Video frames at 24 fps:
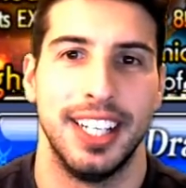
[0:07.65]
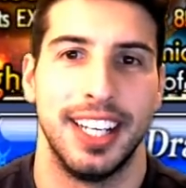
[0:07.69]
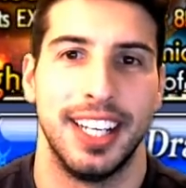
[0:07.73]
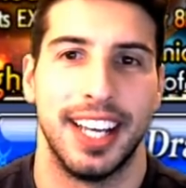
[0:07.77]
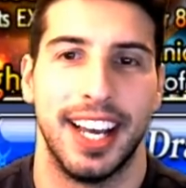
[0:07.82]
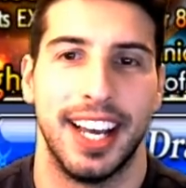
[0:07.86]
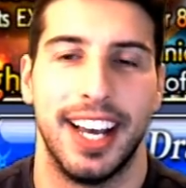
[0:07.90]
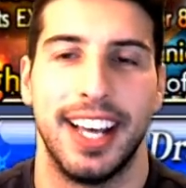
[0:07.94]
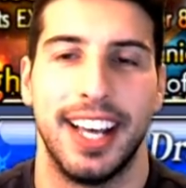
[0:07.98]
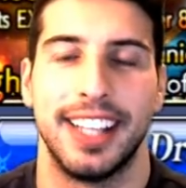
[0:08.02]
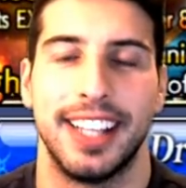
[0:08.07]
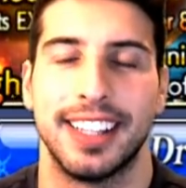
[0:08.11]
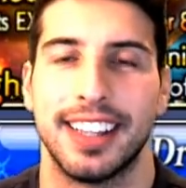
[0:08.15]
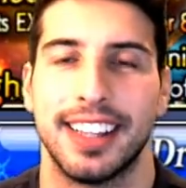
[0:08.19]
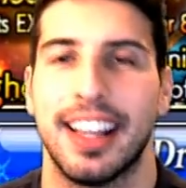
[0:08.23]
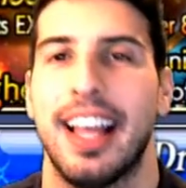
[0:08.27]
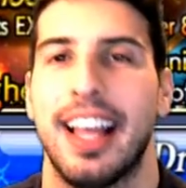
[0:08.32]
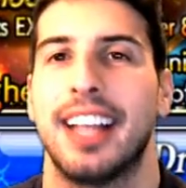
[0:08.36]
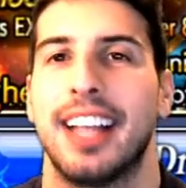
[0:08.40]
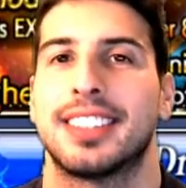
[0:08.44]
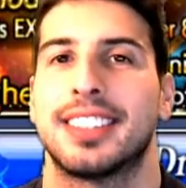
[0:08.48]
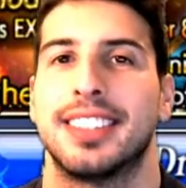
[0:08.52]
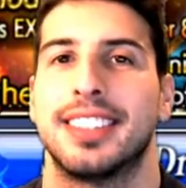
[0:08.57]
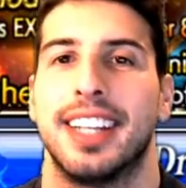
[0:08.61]
And
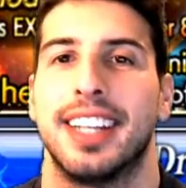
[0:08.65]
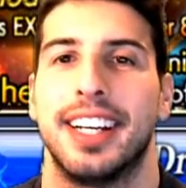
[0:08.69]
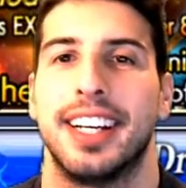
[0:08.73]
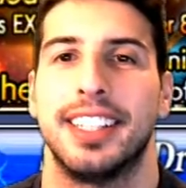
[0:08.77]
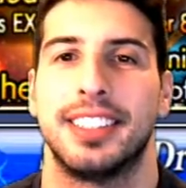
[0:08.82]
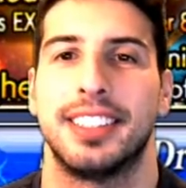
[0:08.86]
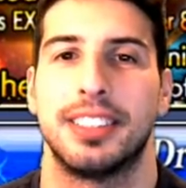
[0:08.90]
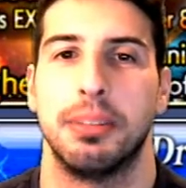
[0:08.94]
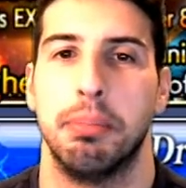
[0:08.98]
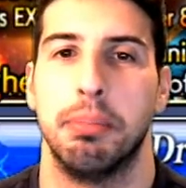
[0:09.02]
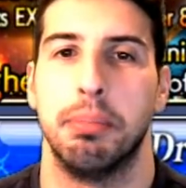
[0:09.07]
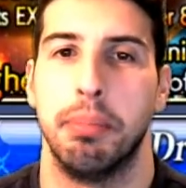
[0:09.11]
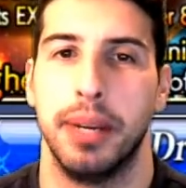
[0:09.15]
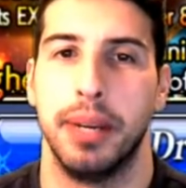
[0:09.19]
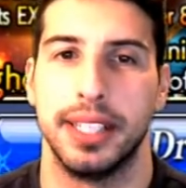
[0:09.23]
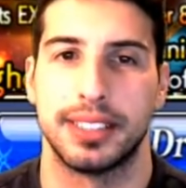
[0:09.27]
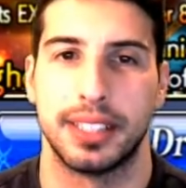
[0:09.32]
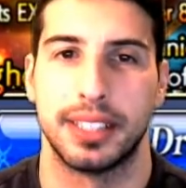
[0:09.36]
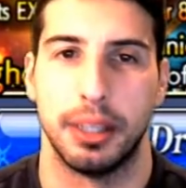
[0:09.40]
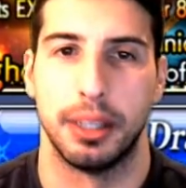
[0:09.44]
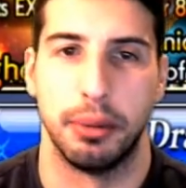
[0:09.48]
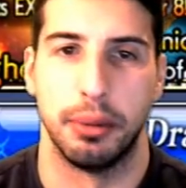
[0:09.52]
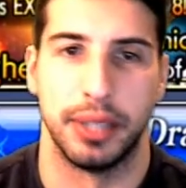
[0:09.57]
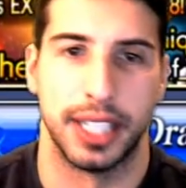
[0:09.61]
last night,
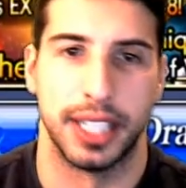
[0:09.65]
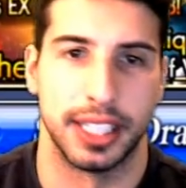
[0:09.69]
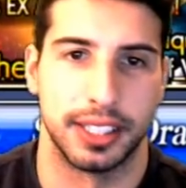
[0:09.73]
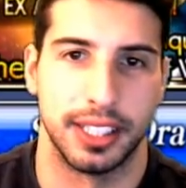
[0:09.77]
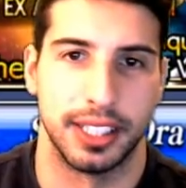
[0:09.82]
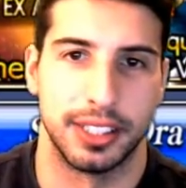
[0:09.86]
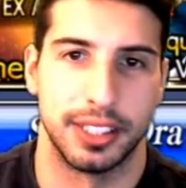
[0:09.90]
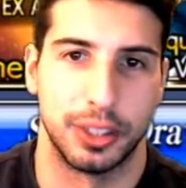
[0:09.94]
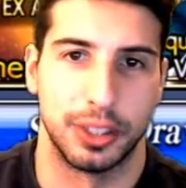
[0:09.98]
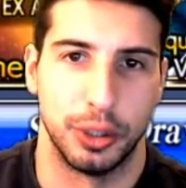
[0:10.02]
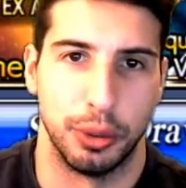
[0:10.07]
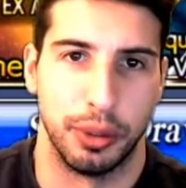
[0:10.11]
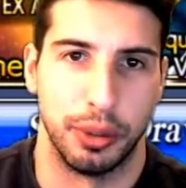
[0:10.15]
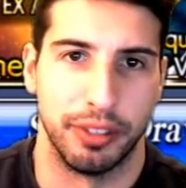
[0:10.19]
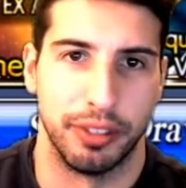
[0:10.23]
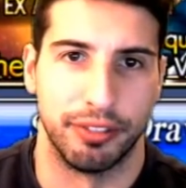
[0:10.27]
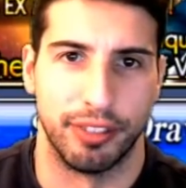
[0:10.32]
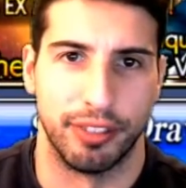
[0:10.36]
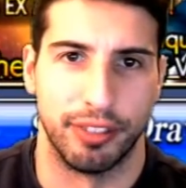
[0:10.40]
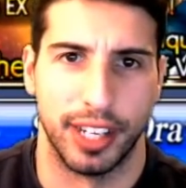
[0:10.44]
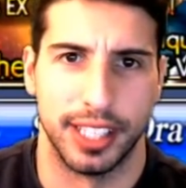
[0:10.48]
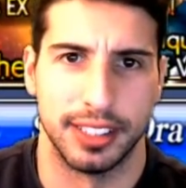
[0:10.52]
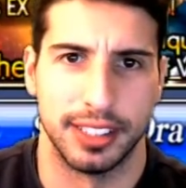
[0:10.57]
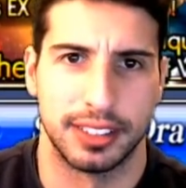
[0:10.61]
basically we got that new
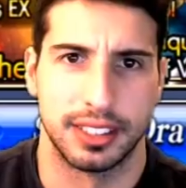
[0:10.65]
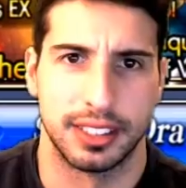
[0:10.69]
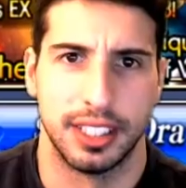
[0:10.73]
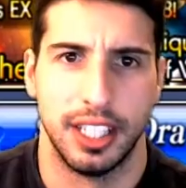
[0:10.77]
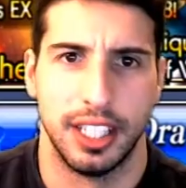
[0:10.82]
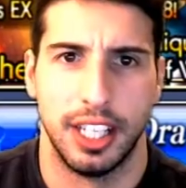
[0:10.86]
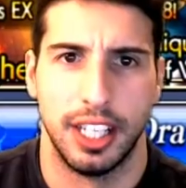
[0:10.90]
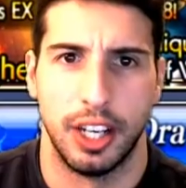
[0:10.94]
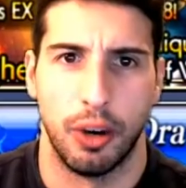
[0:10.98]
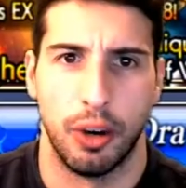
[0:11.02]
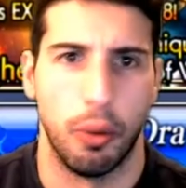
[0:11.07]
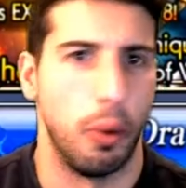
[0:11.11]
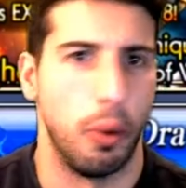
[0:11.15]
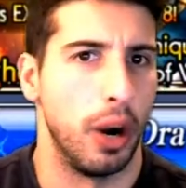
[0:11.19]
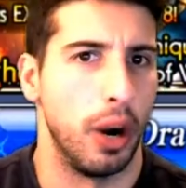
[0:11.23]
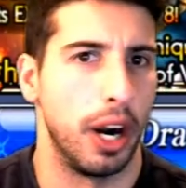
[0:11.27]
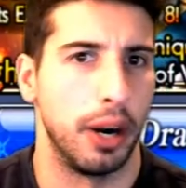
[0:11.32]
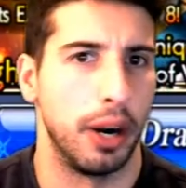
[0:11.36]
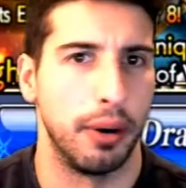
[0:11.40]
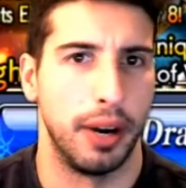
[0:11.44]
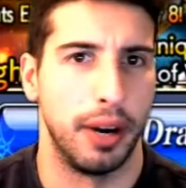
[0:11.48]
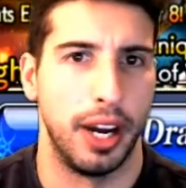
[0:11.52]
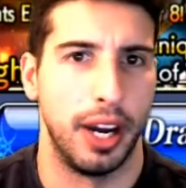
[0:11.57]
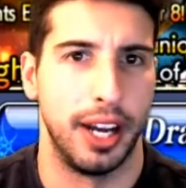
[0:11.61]
event
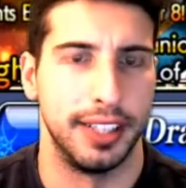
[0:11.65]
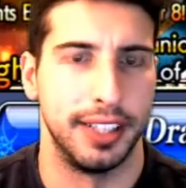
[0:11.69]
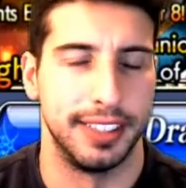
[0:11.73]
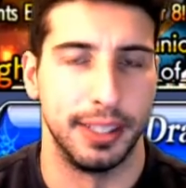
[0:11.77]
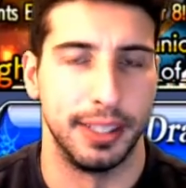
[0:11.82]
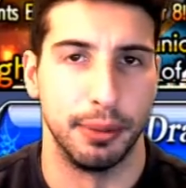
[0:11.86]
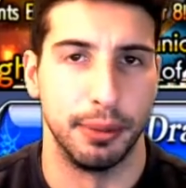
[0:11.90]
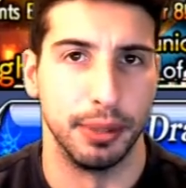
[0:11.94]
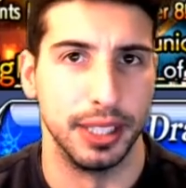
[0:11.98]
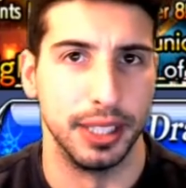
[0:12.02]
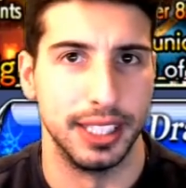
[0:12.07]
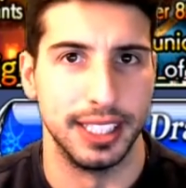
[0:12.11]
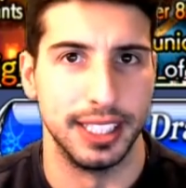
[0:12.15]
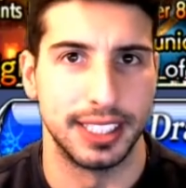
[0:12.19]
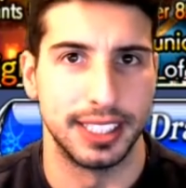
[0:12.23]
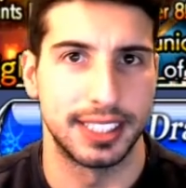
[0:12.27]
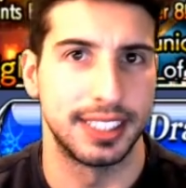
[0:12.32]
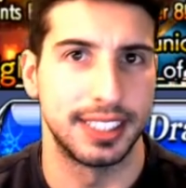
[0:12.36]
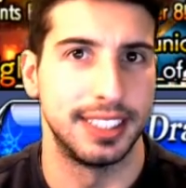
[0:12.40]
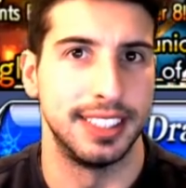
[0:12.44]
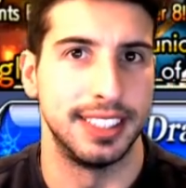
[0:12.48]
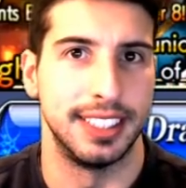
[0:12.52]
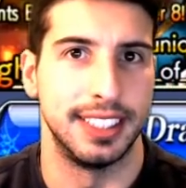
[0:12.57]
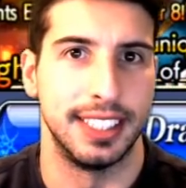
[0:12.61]
where uh, they released
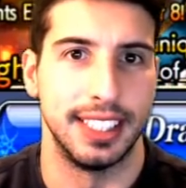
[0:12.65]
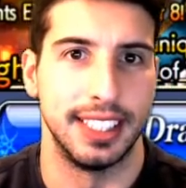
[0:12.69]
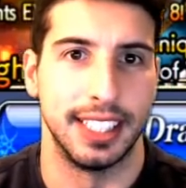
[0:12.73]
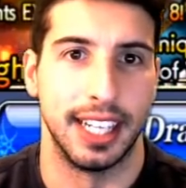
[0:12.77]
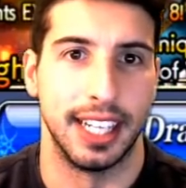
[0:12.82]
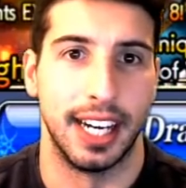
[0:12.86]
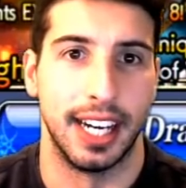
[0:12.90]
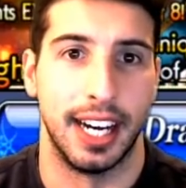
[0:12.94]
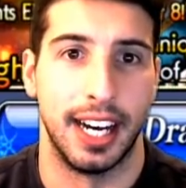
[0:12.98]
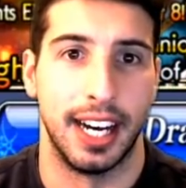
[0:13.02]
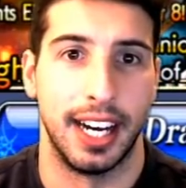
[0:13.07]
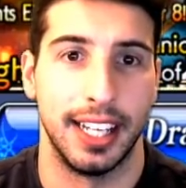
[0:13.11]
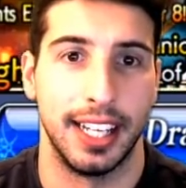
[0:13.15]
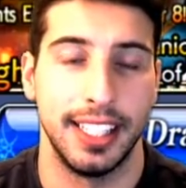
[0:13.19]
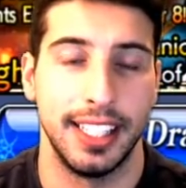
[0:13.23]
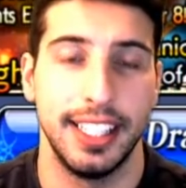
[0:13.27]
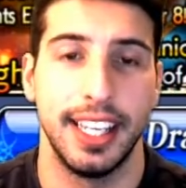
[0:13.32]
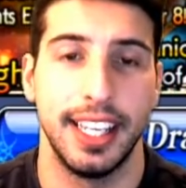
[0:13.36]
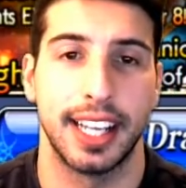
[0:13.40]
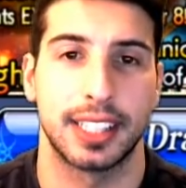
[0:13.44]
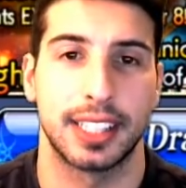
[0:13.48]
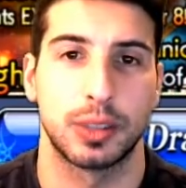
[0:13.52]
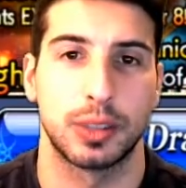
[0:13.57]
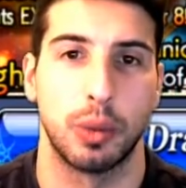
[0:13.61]
the uh,
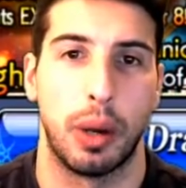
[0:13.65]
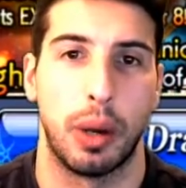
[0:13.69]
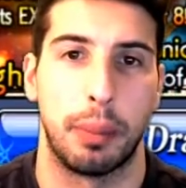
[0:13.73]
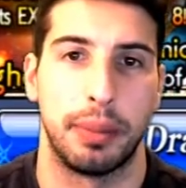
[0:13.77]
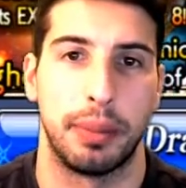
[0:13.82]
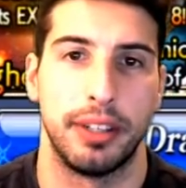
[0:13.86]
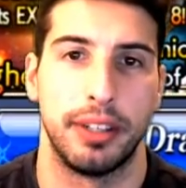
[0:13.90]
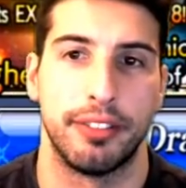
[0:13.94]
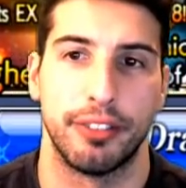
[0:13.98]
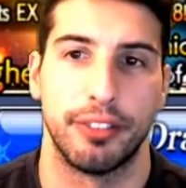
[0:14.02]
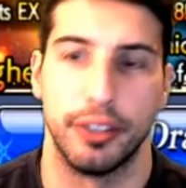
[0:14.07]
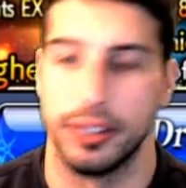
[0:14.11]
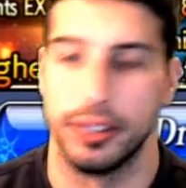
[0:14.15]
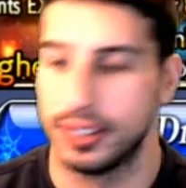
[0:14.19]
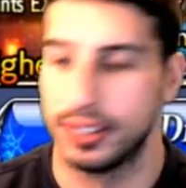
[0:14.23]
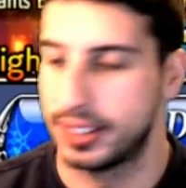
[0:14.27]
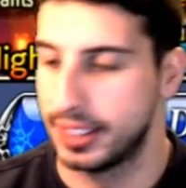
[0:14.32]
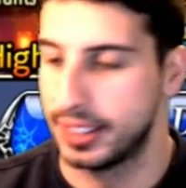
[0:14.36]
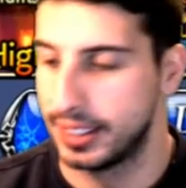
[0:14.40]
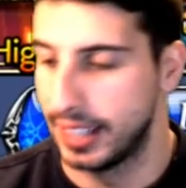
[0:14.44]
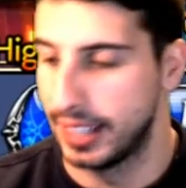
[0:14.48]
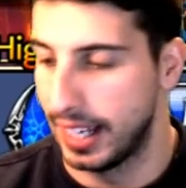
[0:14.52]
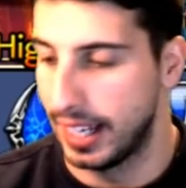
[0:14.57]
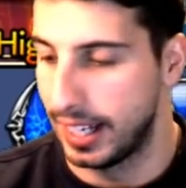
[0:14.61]
EX weapon for
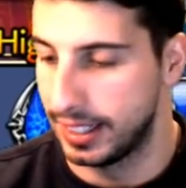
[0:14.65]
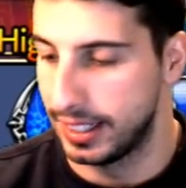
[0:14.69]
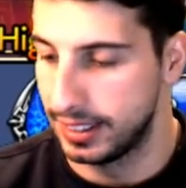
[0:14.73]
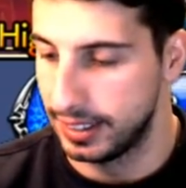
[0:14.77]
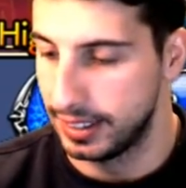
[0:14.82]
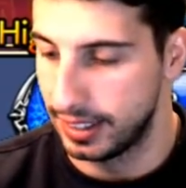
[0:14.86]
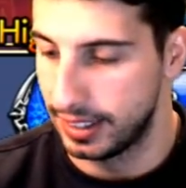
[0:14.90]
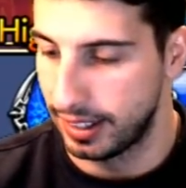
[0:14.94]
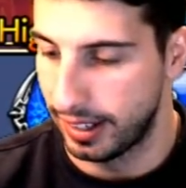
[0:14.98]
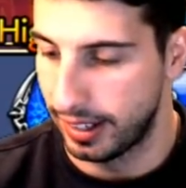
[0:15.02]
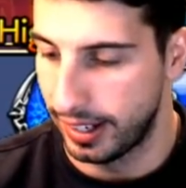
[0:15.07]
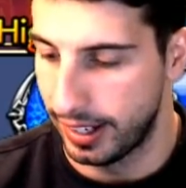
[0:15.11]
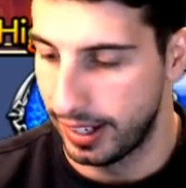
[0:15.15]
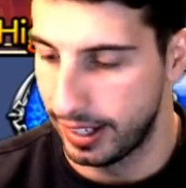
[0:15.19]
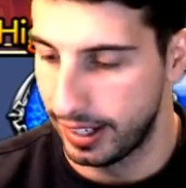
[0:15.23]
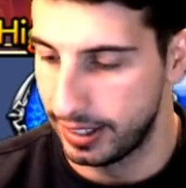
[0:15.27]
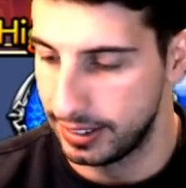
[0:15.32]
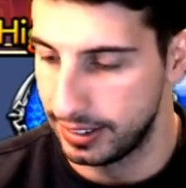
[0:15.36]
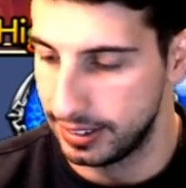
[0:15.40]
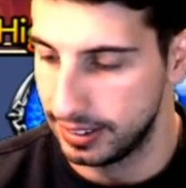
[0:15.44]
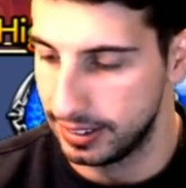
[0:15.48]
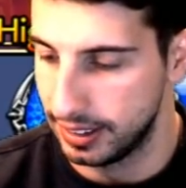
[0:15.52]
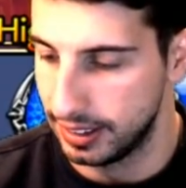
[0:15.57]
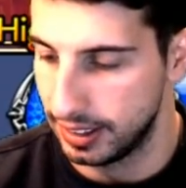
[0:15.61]
Zidane and...